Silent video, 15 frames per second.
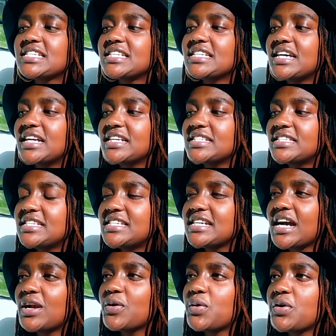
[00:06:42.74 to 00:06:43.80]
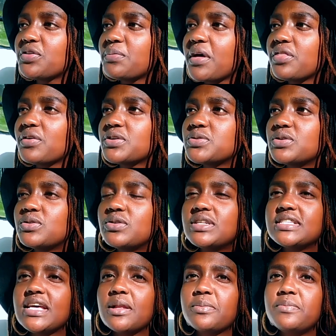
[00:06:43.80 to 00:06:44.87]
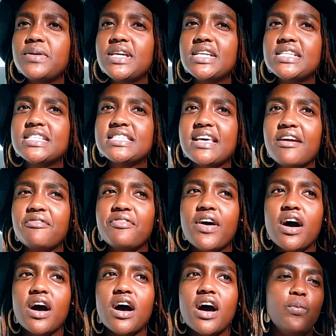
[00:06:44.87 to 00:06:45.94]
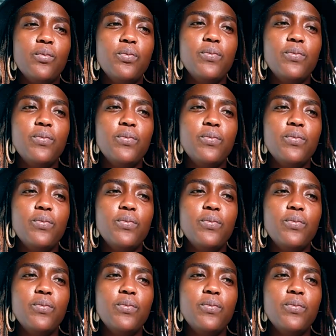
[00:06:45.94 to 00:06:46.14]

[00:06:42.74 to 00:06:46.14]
that sitting alone with my thoughts will always help me decipher